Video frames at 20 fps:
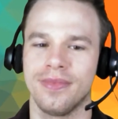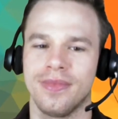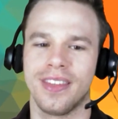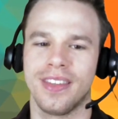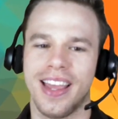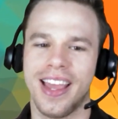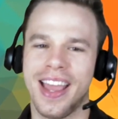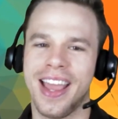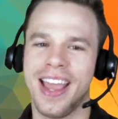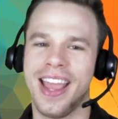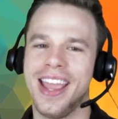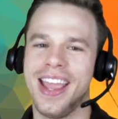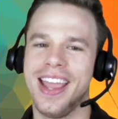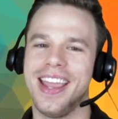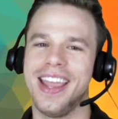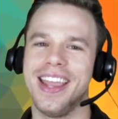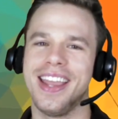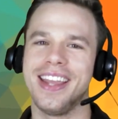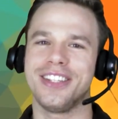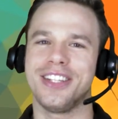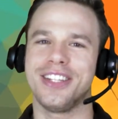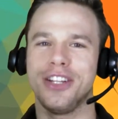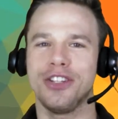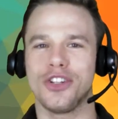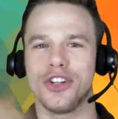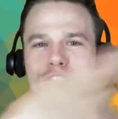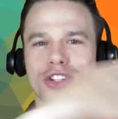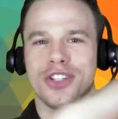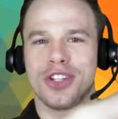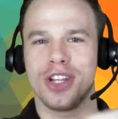Hey,
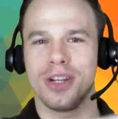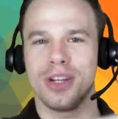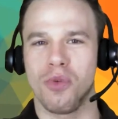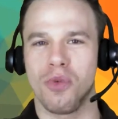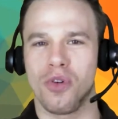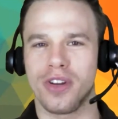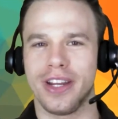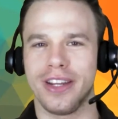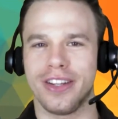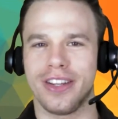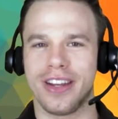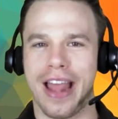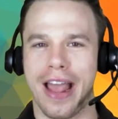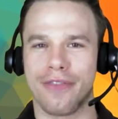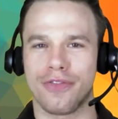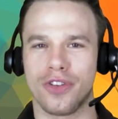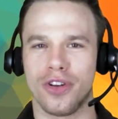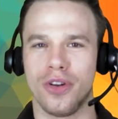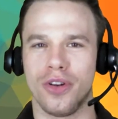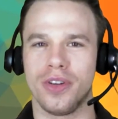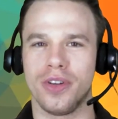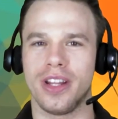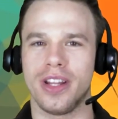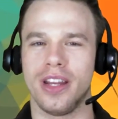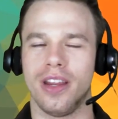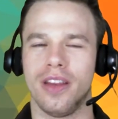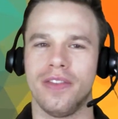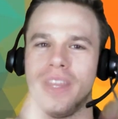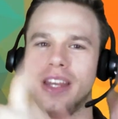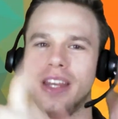teachers, good morning, good afternoon, good
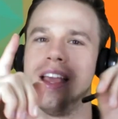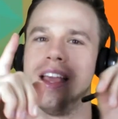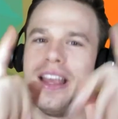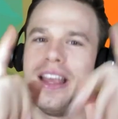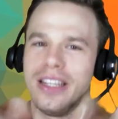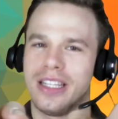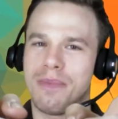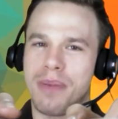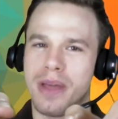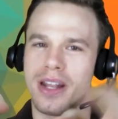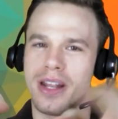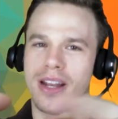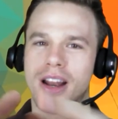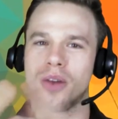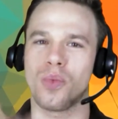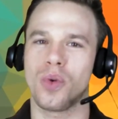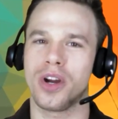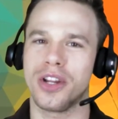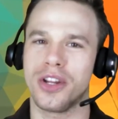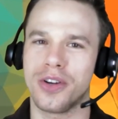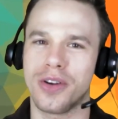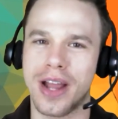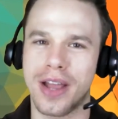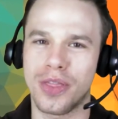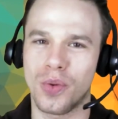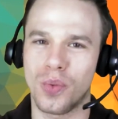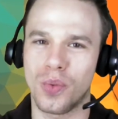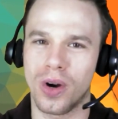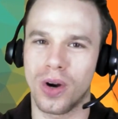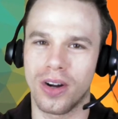evening, depending on where you're at in the
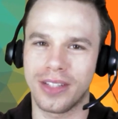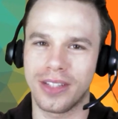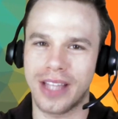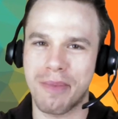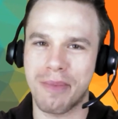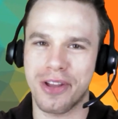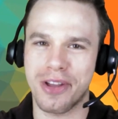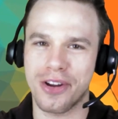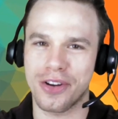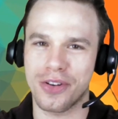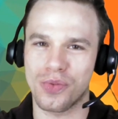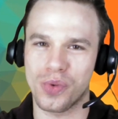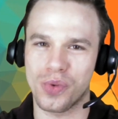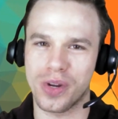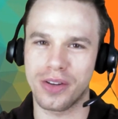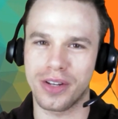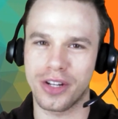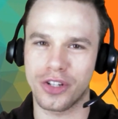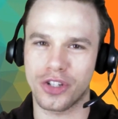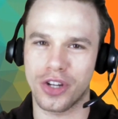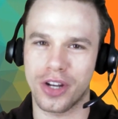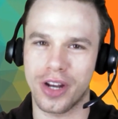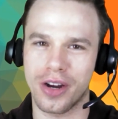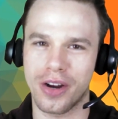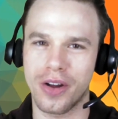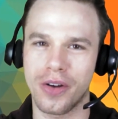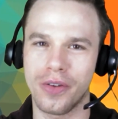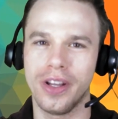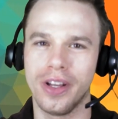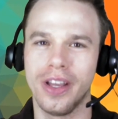world. I'm here in Rio de
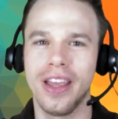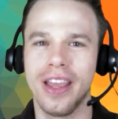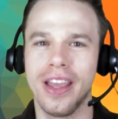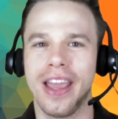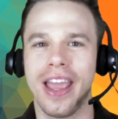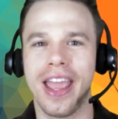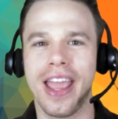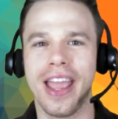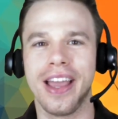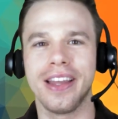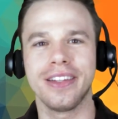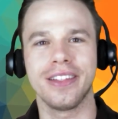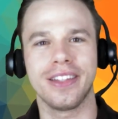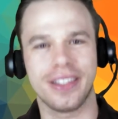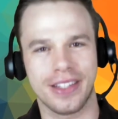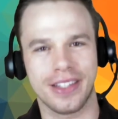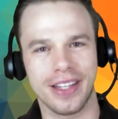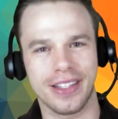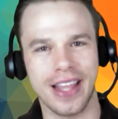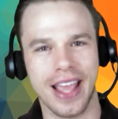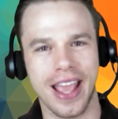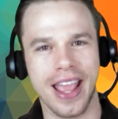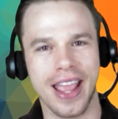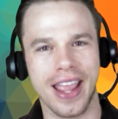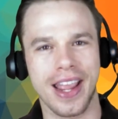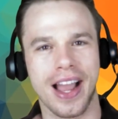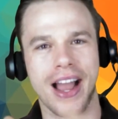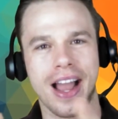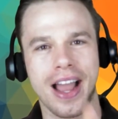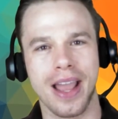Janeiro, and today
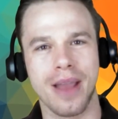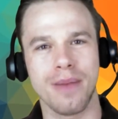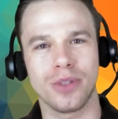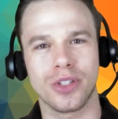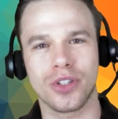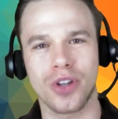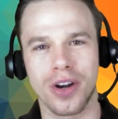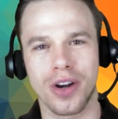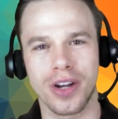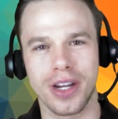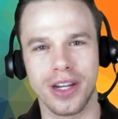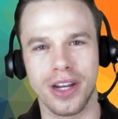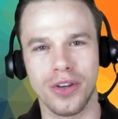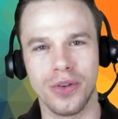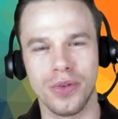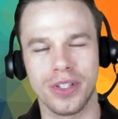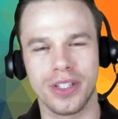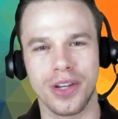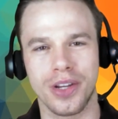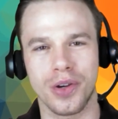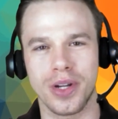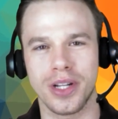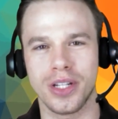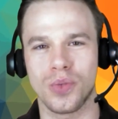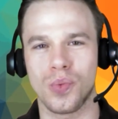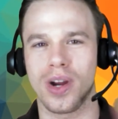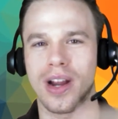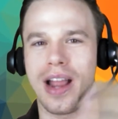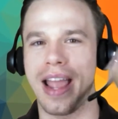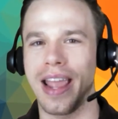I'm starting a new series
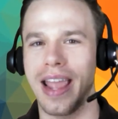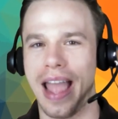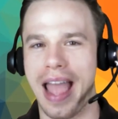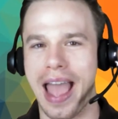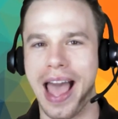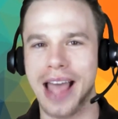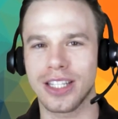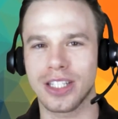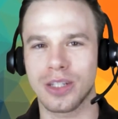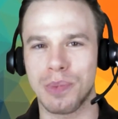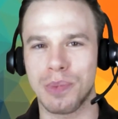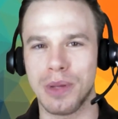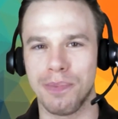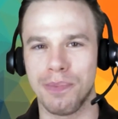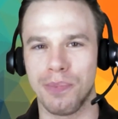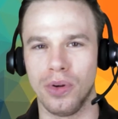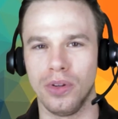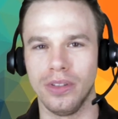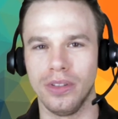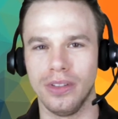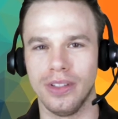where I ask people